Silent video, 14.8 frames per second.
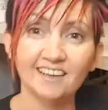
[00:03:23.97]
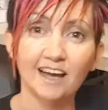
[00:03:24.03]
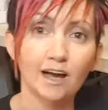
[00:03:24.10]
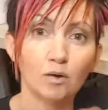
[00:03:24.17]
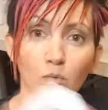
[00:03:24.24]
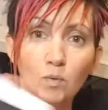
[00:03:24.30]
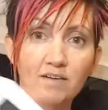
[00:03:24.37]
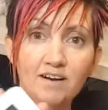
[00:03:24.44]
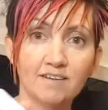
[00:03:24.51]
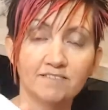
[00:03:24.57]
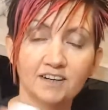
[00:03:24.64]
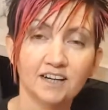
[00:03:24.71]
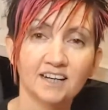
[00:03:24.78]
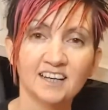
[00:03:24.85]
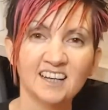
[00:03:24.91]
that
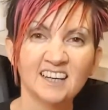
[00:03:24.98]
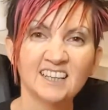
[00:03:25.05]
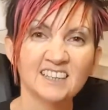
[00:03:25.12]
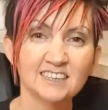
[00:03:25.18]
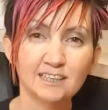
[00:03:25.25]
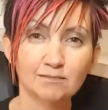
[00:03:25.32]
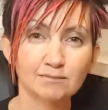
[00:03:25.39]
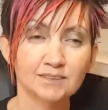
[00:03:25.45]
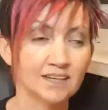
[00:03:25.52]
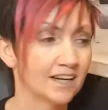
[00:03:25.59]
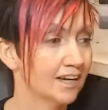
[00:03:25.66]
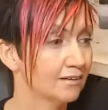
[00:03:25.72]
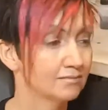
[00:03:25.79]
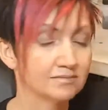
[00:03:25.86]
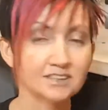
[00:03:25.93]
wherever.
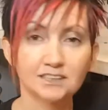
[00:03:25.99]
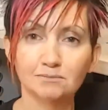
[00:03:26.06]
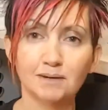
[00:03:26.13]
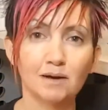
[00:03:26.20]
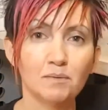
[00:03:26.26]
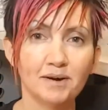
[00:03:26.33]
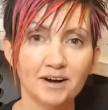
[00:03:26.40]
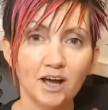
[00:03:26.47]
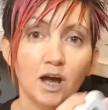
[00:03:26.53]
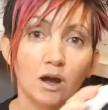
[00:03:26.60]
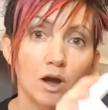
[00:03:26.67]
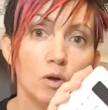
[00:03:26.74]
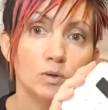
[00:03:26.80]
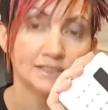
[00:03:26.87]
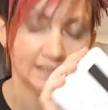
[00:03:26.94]
Sometimes doesn't matter where I go, I
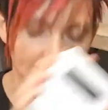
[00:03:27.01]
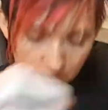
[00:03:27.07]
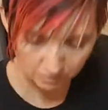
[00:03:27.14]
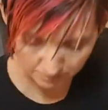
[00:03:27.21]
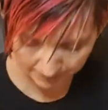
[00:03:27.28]
always take that with